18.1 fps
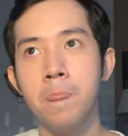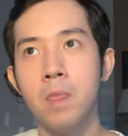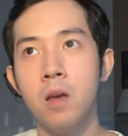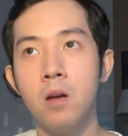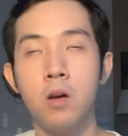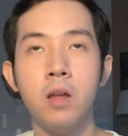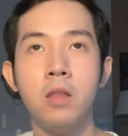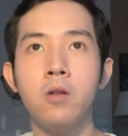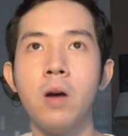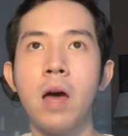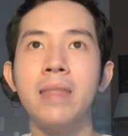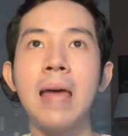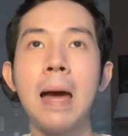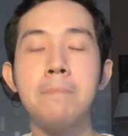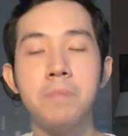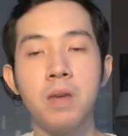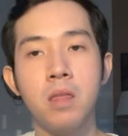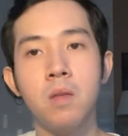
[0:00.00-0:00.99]

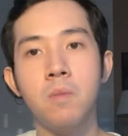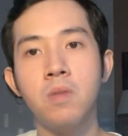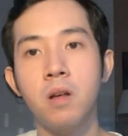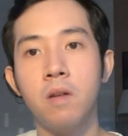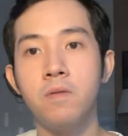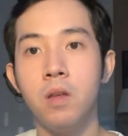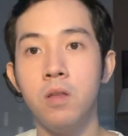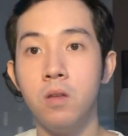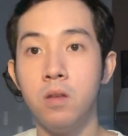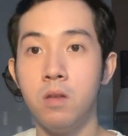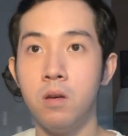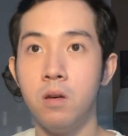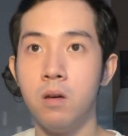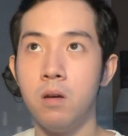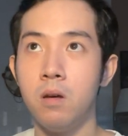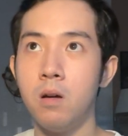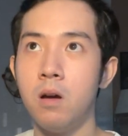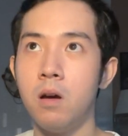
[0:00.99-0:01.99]
adapting themselves into
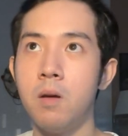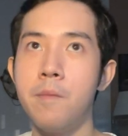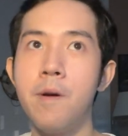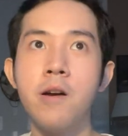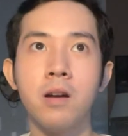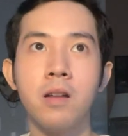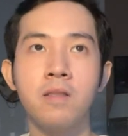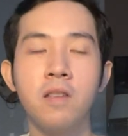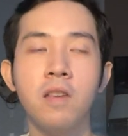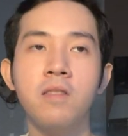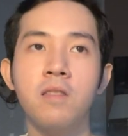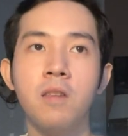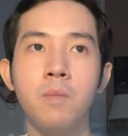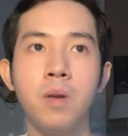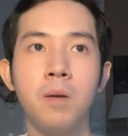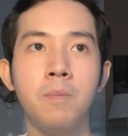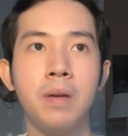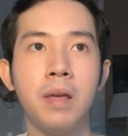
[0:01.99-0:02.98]
the American
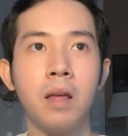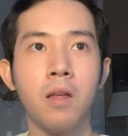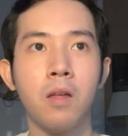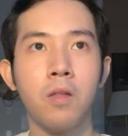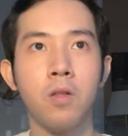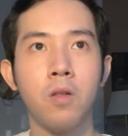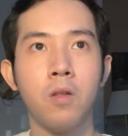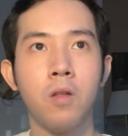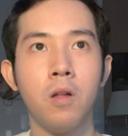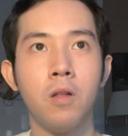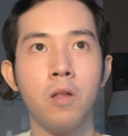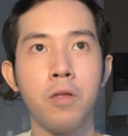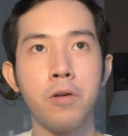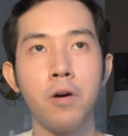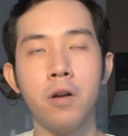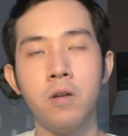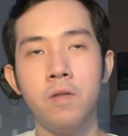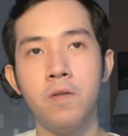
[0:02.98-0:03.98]
system and being
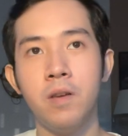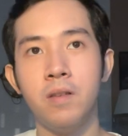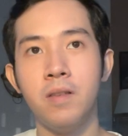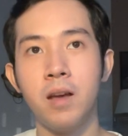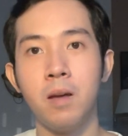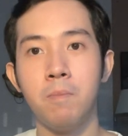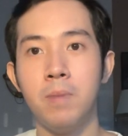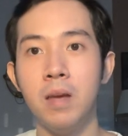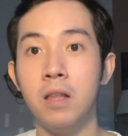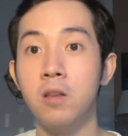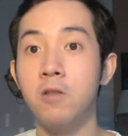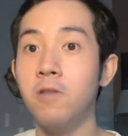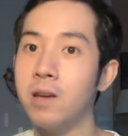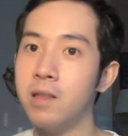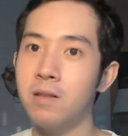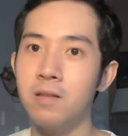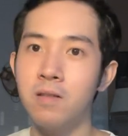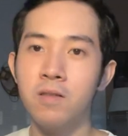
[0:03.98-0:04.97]
thought of as like being
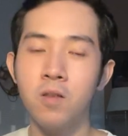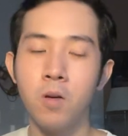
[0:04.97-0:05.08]
traitors.